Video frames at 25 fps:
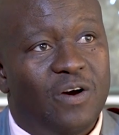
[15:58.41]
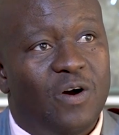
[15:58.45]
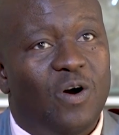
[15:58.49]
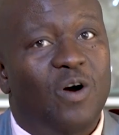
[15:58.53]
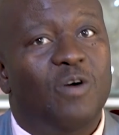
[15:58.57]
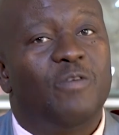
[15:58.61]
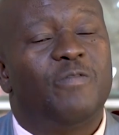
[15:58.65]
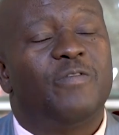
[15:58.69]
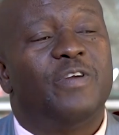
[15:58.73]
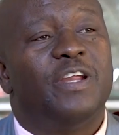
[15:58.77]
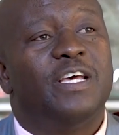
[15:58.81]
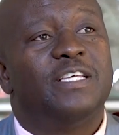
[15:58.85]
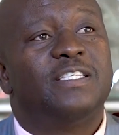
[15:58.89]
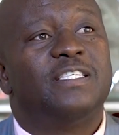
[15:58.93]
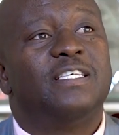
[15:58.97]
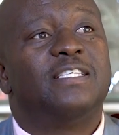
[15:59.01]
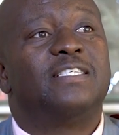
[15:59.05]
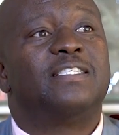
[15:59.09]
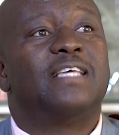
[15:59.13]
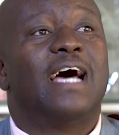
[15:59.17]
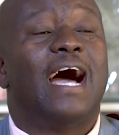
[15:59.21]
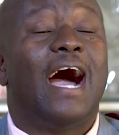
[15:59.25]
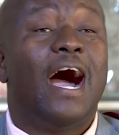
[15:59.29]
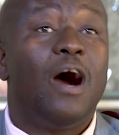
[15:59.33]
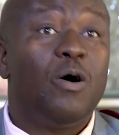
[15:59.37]
of
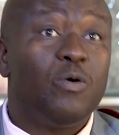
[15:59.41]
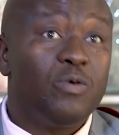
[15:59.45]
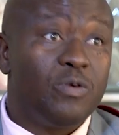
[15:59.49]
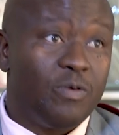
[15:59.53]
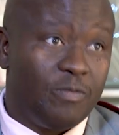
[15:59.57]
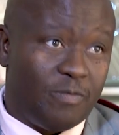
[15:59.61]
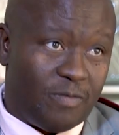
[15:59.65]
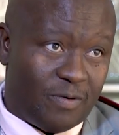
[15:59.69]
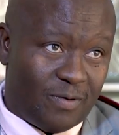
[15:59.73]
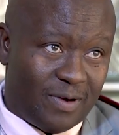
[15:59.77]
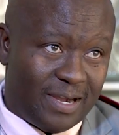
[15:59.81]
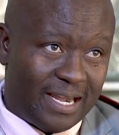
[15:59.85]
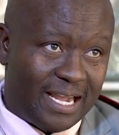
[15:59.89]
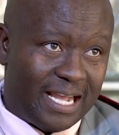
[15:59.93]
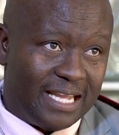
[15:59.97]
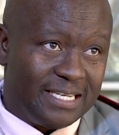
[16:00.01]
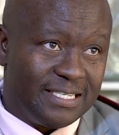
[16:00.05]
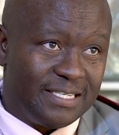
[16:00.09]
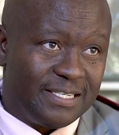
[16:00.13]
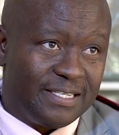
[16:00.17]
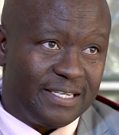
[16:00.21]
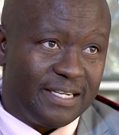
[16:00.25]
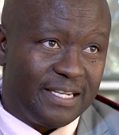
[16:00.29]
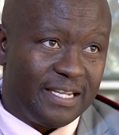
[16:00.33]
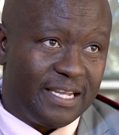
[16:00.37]
nurses out of our
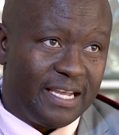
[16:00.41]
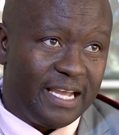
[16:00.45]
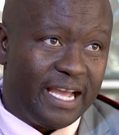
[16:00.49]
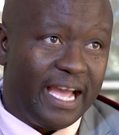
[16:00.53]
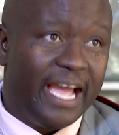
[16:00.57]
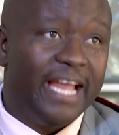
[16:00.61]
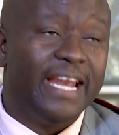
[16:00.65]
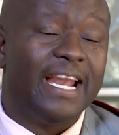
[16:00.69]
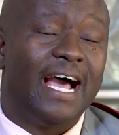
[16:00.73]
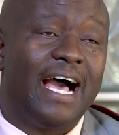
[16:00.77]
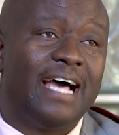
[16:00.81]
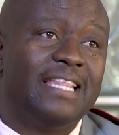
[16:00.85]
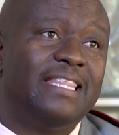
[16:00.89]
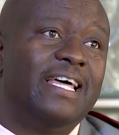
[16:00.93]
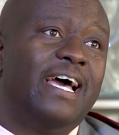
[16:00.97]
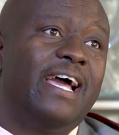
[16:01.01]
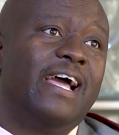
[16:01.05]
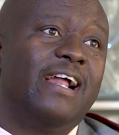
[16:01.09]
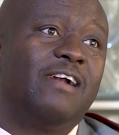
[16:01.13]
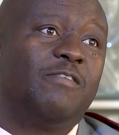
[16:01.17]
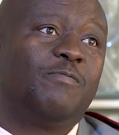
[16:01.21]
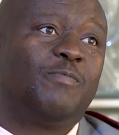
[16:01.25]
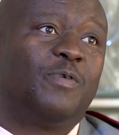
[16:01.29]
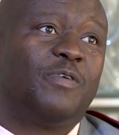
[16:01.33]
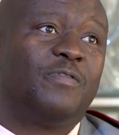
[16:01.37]
country and other
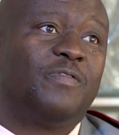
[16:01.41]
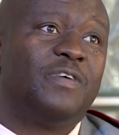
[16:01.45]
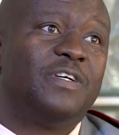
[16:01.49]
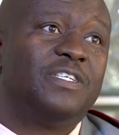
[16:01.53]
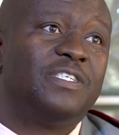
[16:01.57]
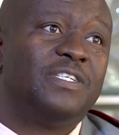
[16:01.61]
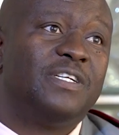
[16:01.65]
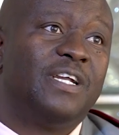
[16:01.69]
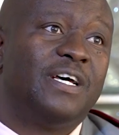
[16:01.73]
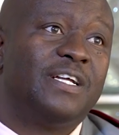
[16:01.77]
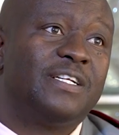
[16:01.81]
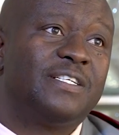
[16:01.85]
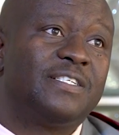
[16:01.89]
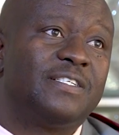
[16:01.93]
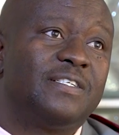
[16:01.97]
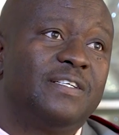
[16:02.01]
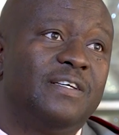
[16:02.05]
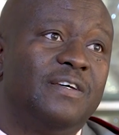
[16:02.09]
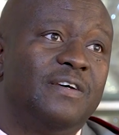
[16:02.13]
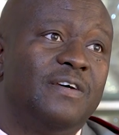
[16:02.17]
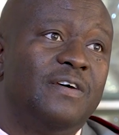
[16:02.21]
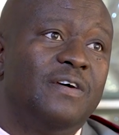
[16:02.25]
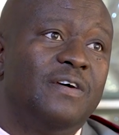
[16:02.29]
health professionals.